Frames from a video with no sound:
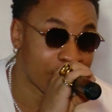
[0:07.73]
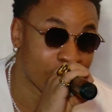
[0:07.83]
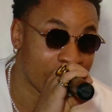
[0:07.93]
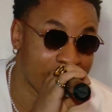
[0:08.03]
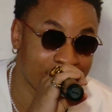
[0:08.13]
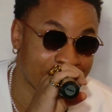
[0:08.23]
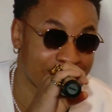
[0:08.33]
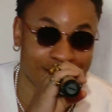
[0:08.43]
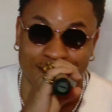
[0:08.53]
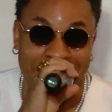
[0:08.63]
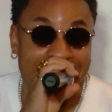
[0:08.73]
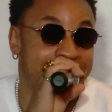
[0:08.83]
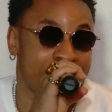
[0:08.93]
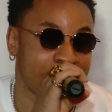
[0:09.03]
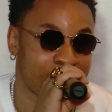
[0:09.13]
if you like
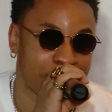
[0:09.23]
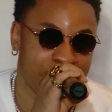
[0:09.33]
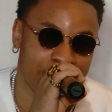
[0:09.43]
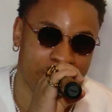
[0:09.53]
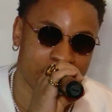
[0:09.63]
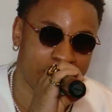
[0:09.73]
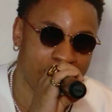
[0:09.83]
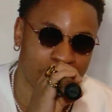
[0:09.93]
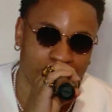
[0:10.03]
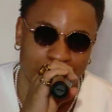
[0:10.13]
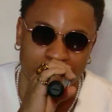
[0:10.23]
anything, I mean, find an outlet.